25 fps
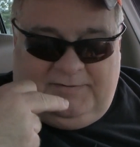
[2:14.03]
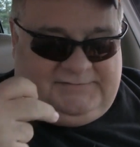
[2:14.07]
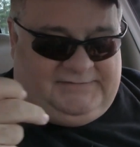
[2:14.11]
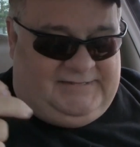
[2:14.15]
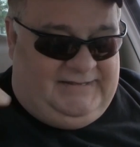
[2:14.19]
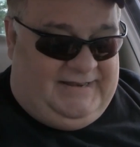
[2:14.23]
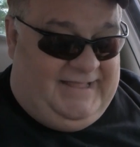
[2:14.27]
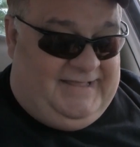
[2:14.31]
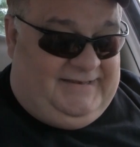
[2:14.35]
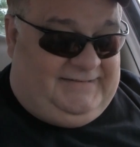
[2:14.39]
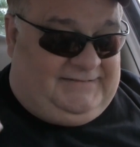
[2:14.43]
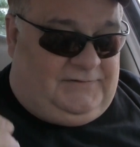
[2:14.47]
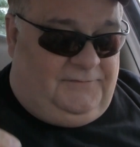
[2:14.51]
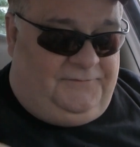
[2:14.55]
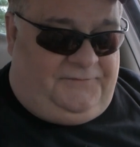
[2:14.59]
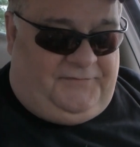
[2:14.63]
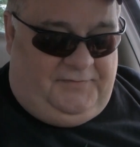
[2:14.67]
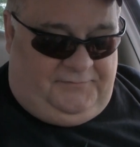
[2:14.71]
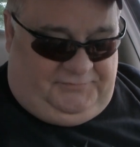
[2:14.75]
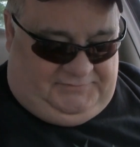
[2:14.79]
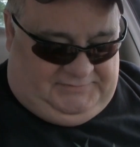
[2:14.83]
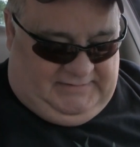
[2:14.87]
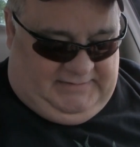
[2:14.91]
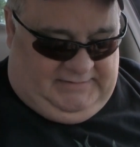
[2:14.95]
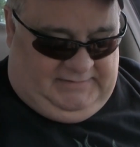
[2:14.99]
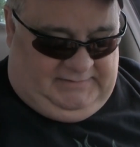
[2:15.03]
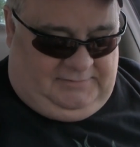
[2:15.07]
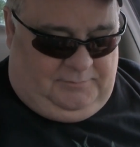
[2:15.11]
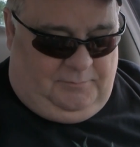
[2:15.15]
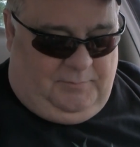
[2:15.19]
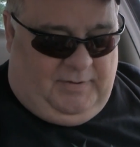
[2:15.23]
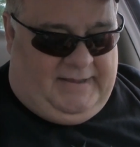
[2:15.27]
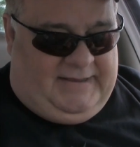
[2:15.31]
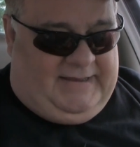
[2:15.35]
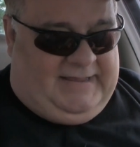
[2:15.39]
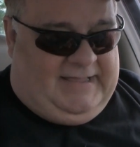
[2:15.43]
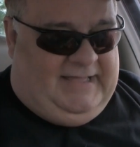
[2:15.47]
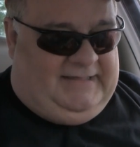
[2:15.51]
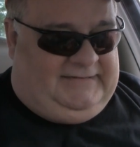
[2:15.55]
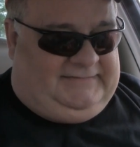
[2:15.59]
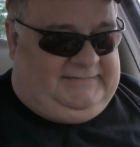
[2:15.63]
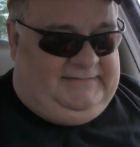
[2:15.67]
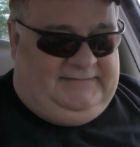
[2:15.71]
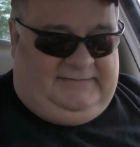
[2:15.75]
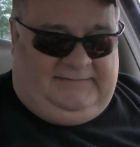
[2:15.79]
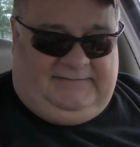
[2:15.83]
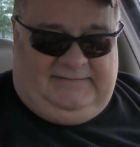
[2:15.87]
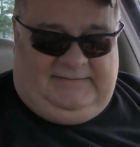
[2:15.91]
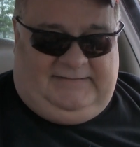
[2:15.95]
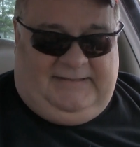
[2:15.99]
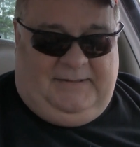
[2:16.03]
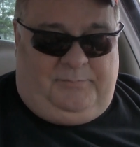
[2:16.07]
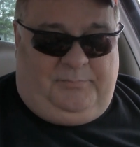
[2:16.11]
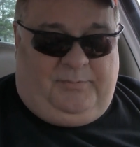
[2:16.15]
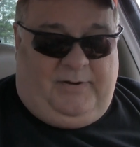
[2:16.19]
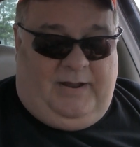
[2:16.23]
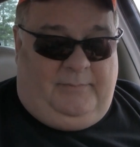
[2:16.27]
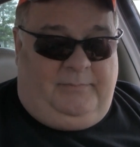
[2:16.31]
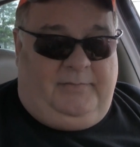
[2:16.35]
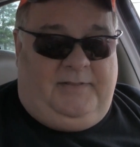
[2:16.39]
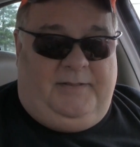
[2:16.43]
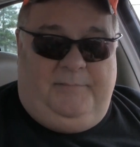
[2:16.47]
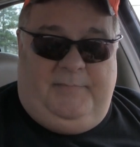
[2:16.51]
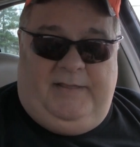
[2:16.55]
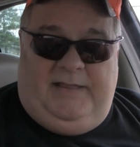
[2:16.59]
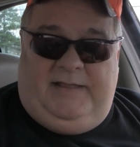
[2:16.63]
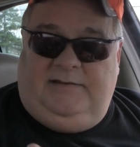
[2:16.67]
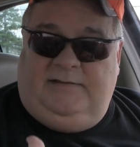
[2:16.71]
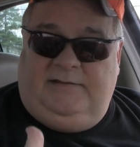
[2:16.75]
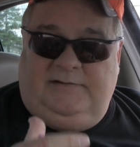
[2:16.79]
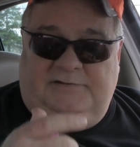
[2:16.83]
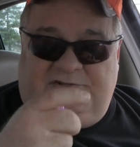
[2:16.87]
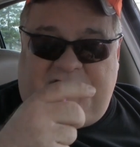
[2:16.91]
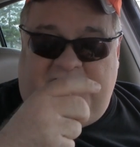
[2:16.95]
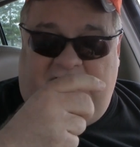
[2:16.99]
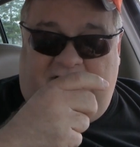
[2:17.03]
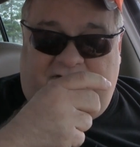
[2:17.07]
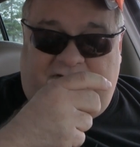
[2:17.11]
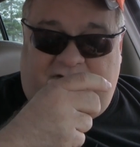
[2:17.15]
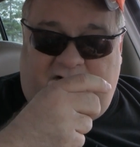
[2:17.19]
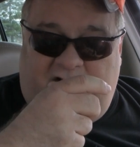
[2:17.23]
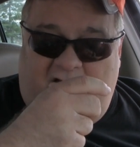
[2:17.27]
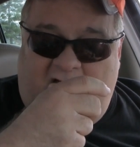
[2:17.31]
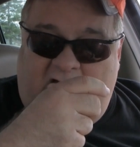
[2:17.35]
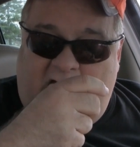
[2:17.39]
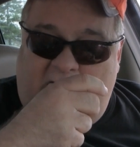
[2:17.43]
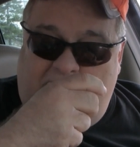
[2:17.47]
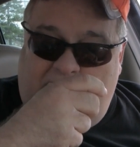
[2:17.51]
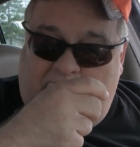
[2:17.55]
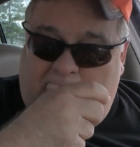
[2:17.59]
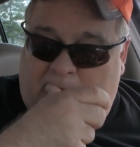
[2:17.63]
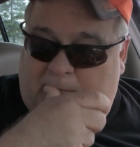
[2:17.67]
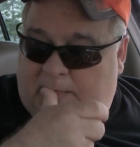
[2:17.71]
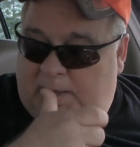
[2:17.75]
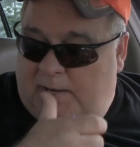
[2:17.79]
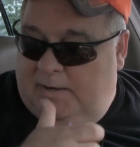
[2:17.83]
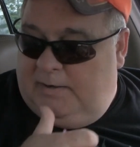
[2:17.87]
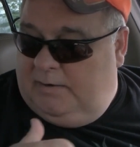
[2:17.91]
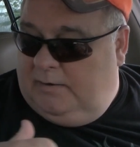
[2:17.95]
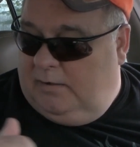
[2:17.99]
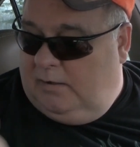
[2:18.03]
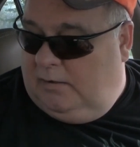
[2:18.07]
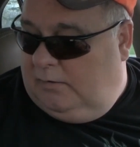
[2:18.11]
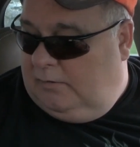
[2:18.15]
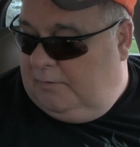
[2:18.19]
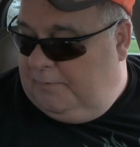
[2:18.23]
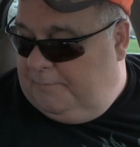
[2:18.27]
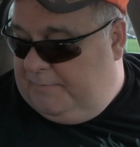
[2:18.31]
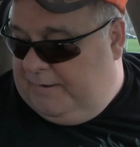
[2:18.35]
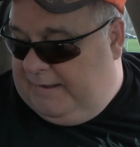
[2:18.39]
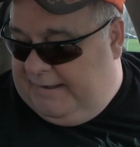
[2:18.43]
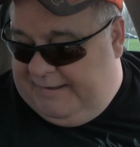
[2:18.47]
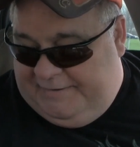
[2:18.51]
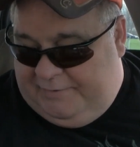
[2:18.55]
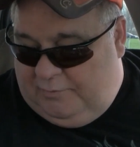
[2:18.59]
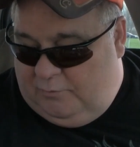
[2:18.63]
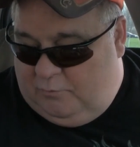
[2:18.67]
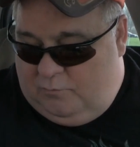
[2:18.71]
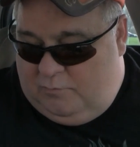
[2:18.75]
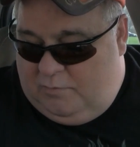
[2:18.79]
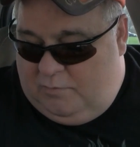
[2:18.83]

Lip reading: Today's the 15th. My guess is that they probably made this yesterday. I don't